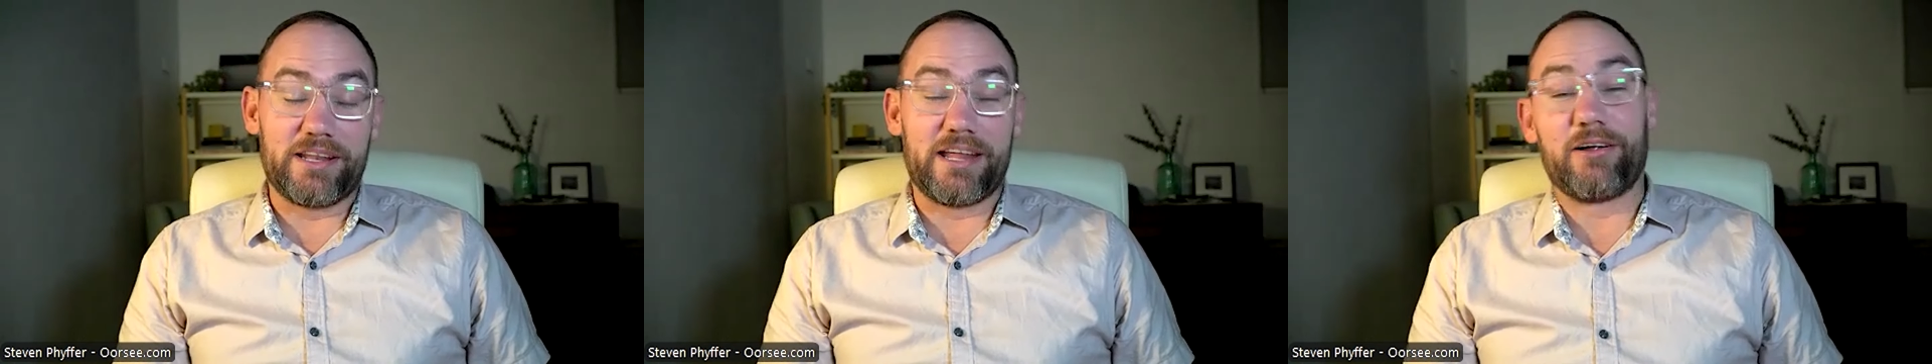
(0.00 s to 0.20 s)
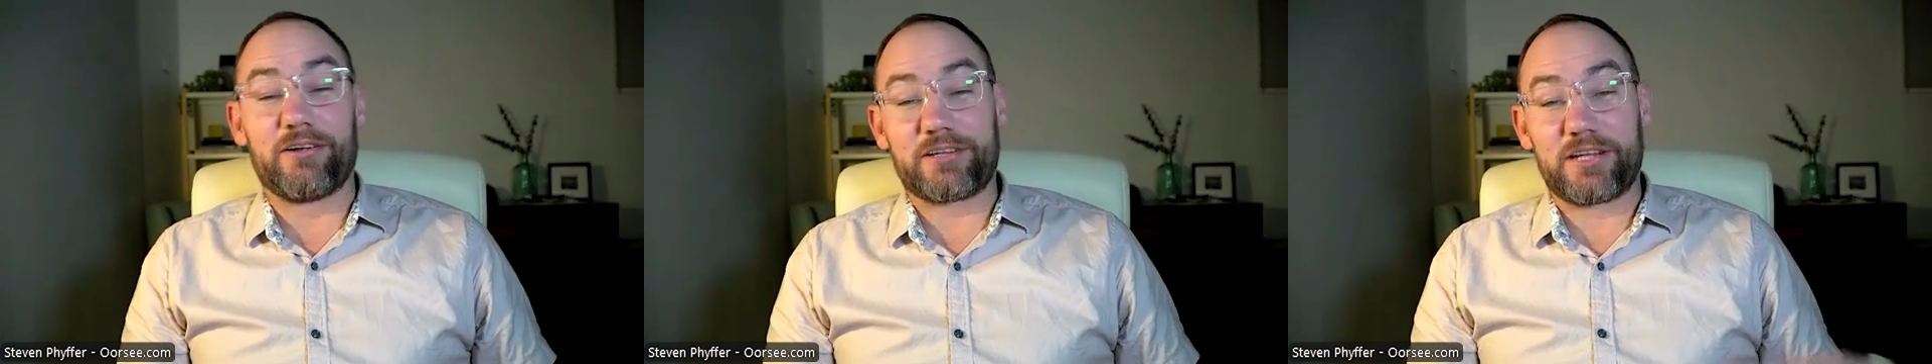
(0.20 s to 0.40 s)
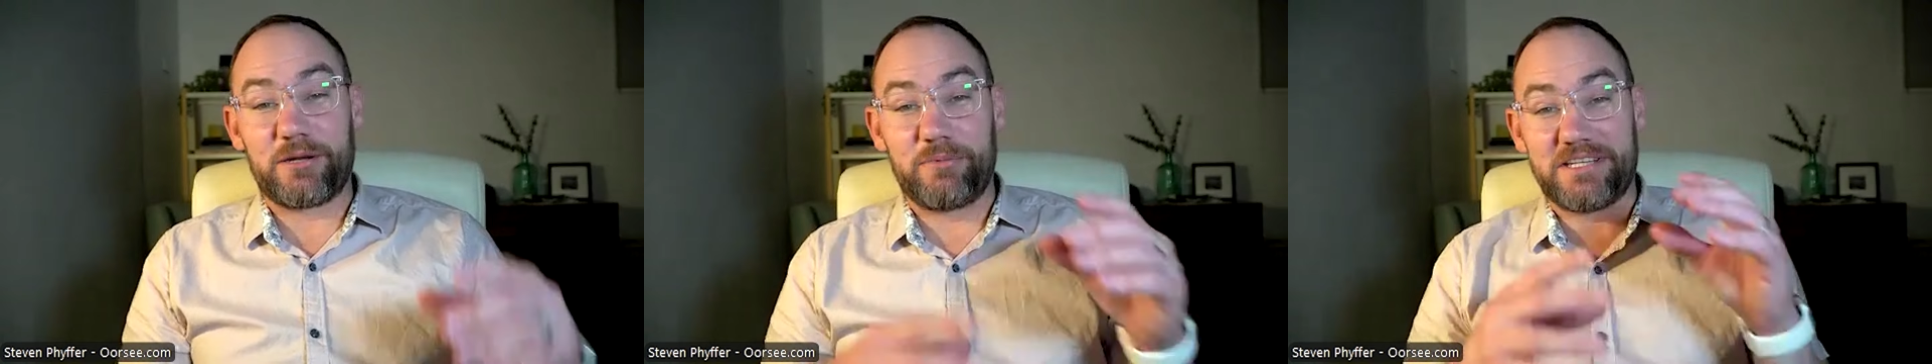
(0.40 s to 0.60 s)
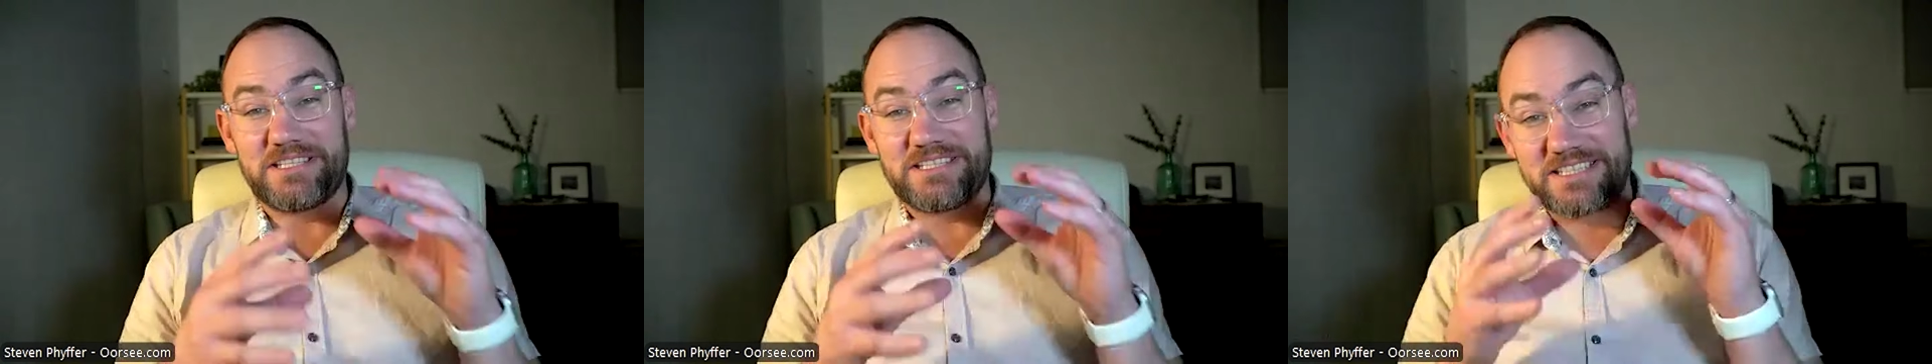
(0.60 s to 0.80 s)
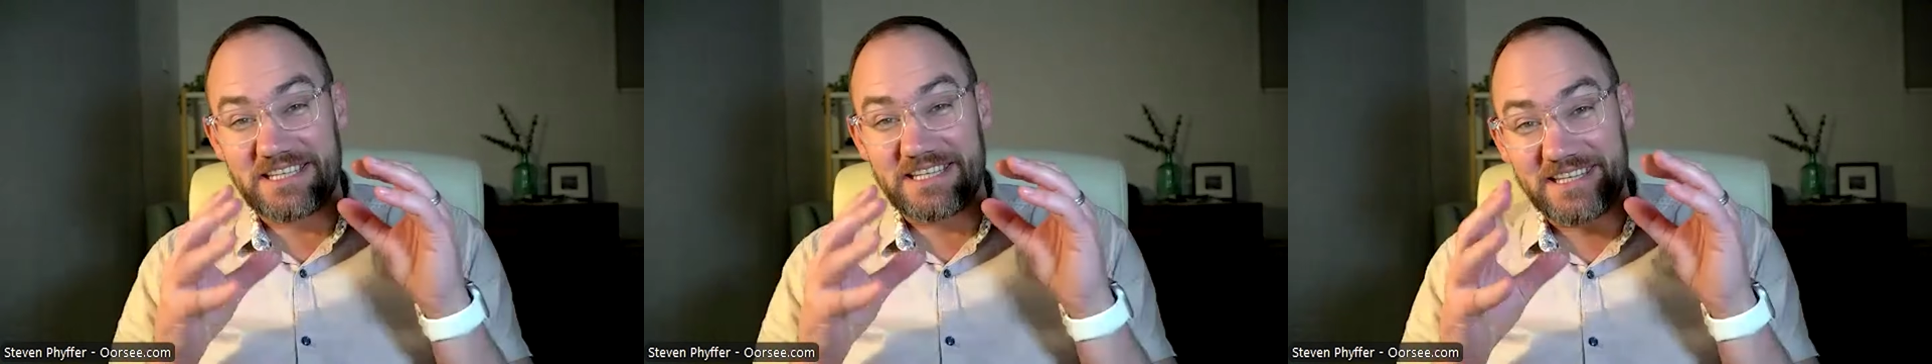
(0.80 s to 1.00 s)
They're not gonna be
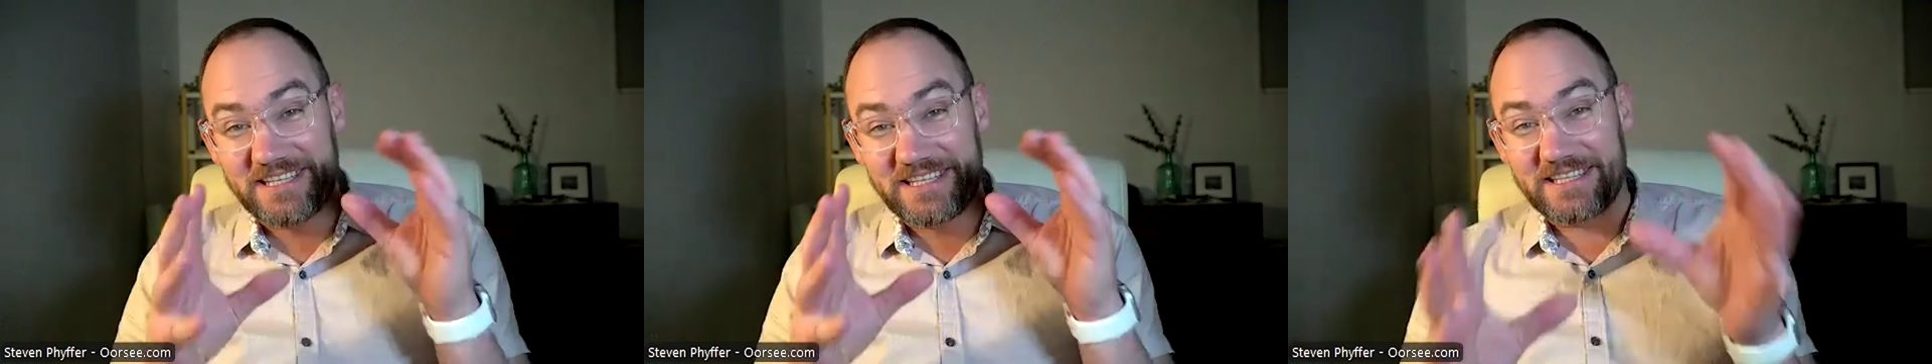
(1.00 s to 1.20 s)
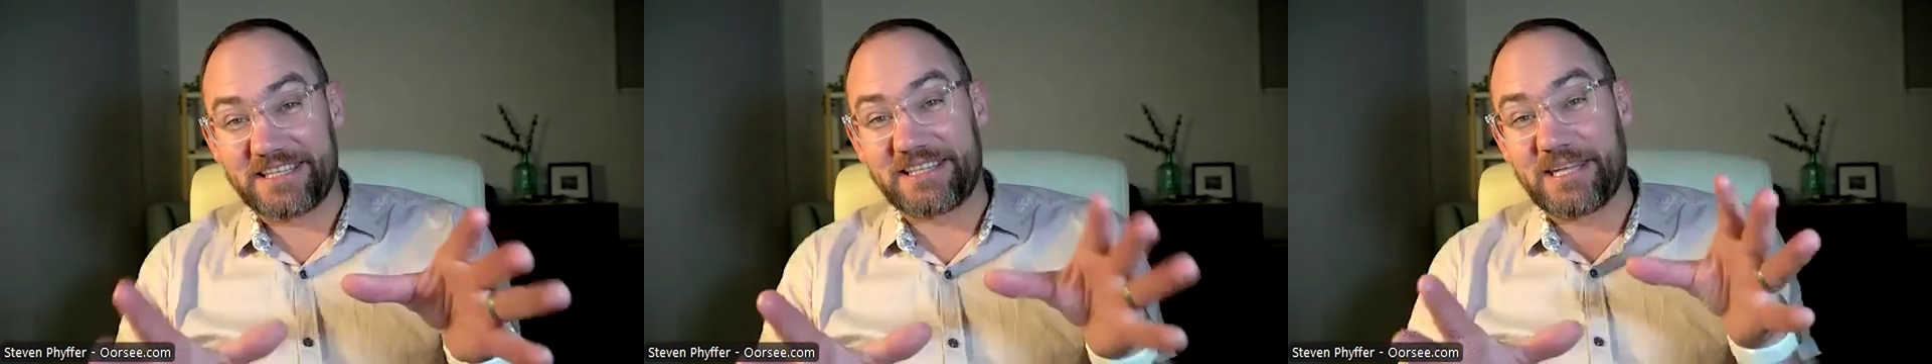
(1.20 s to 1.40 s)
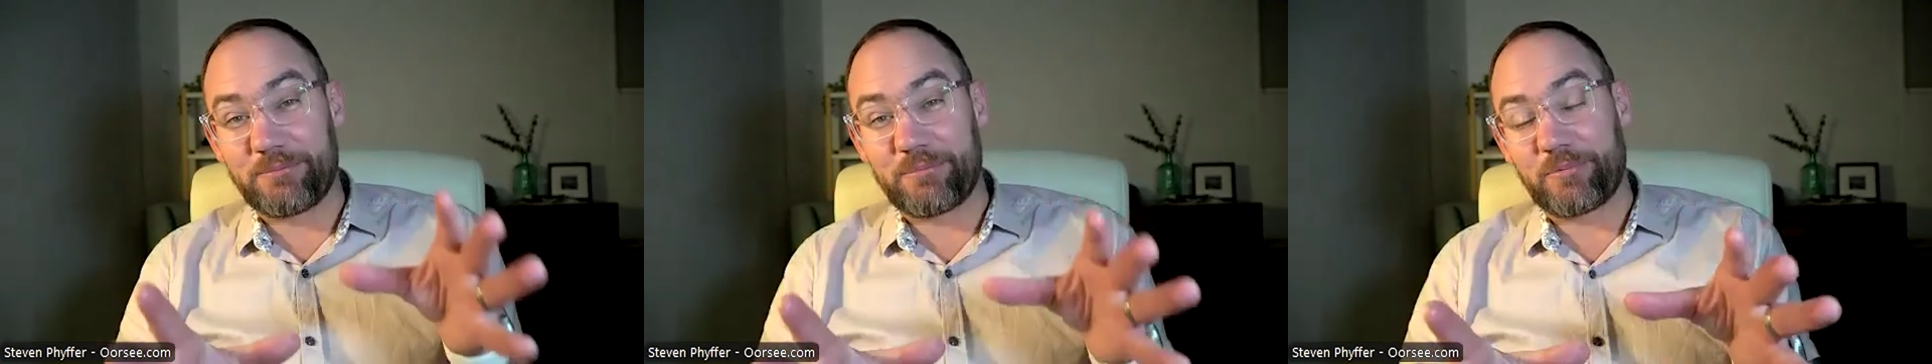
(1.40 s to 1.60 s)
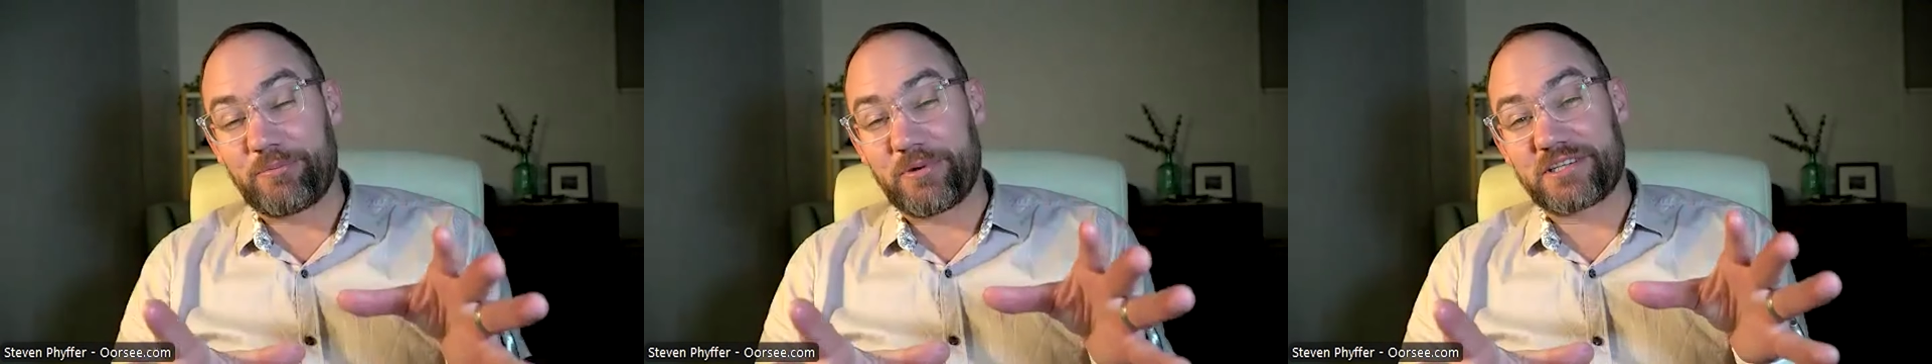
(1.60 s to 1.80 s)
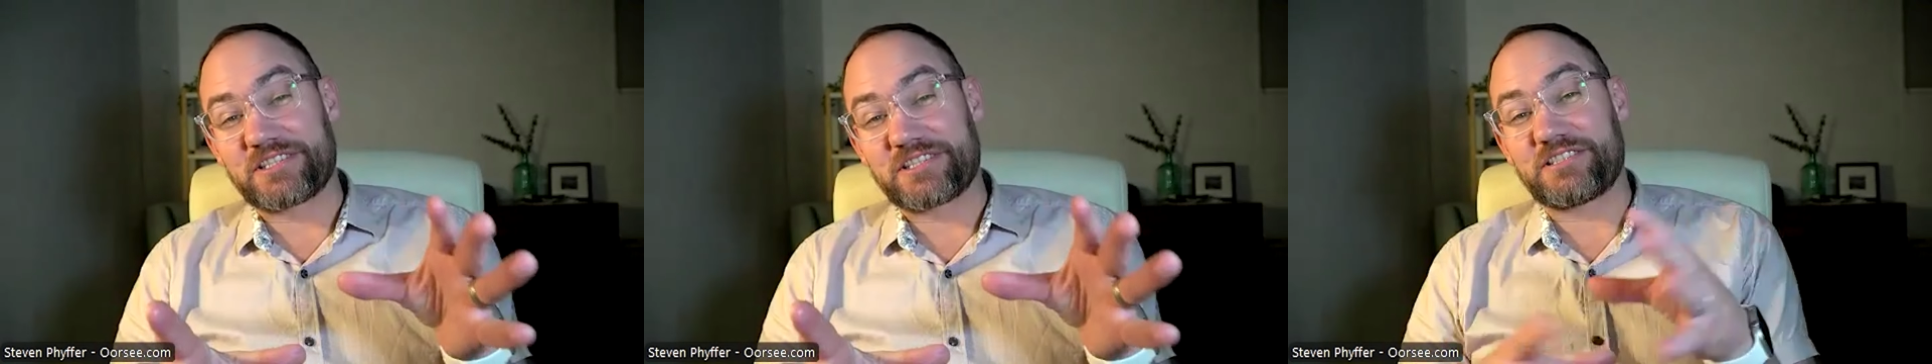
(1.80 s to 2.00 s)
seeing the deeper
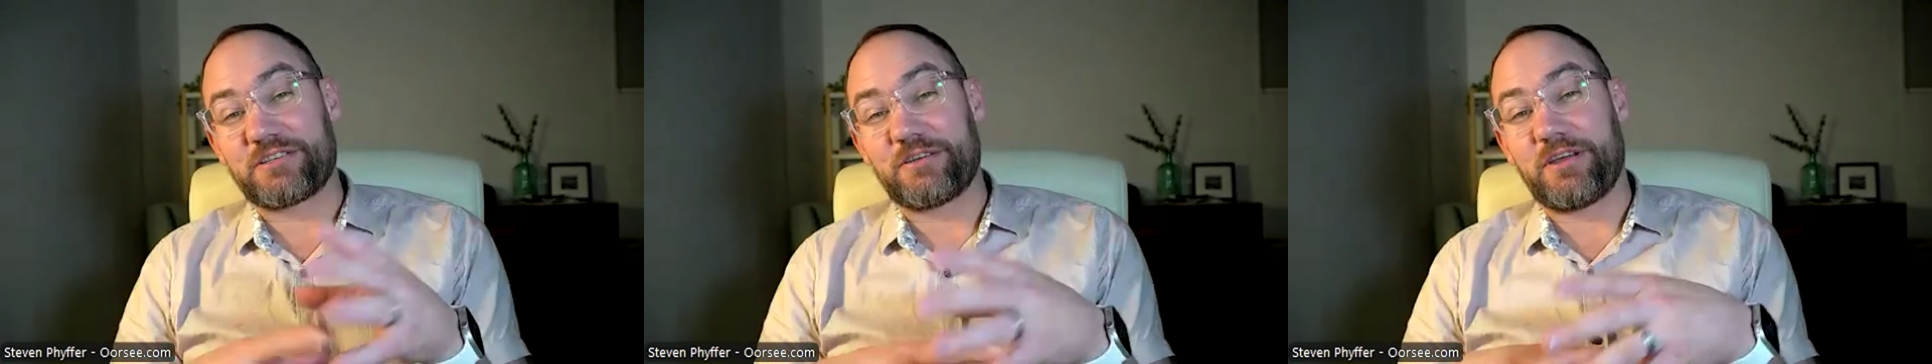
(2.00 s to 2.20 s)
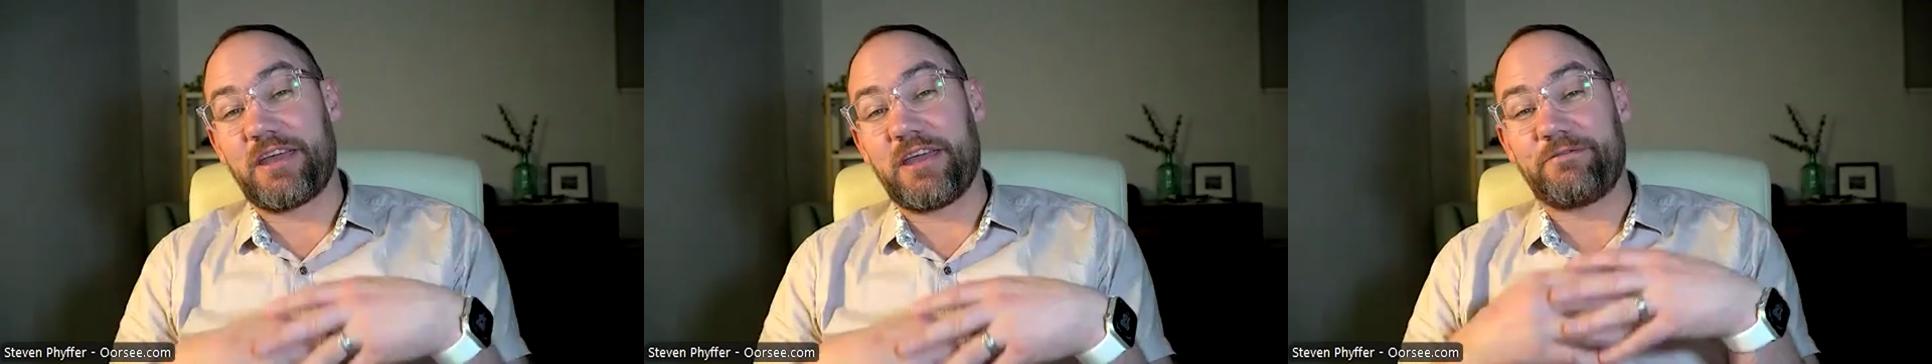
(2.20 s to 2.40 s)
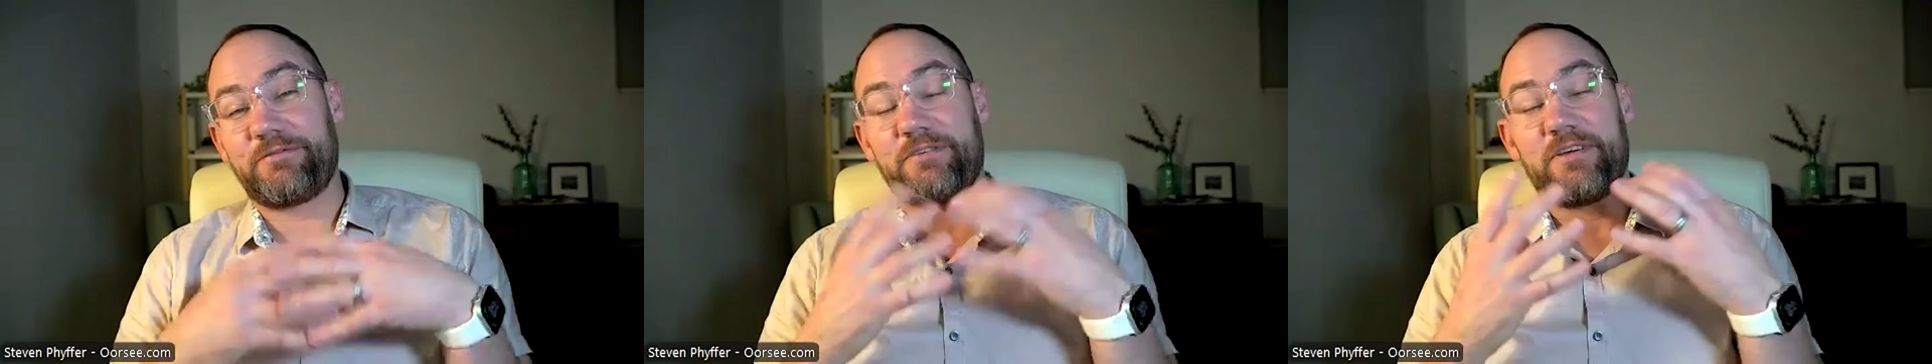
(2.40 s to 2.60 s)
picture. So if,